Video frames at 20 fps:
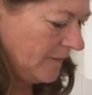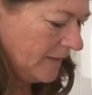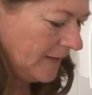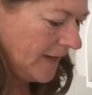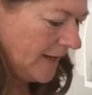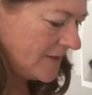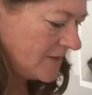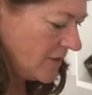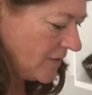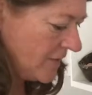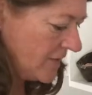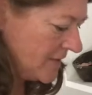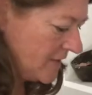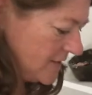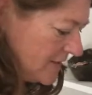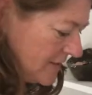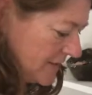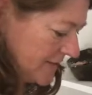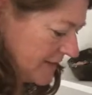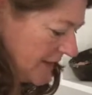Okay, so this
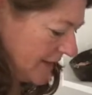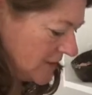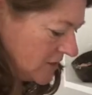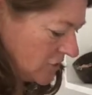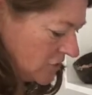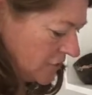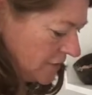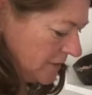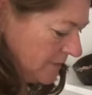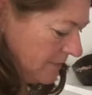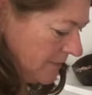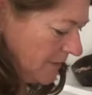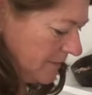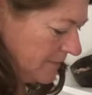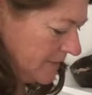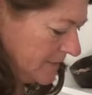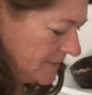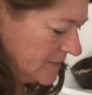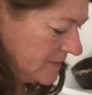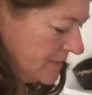is the texture at the
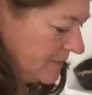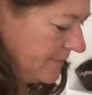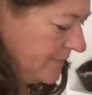moment,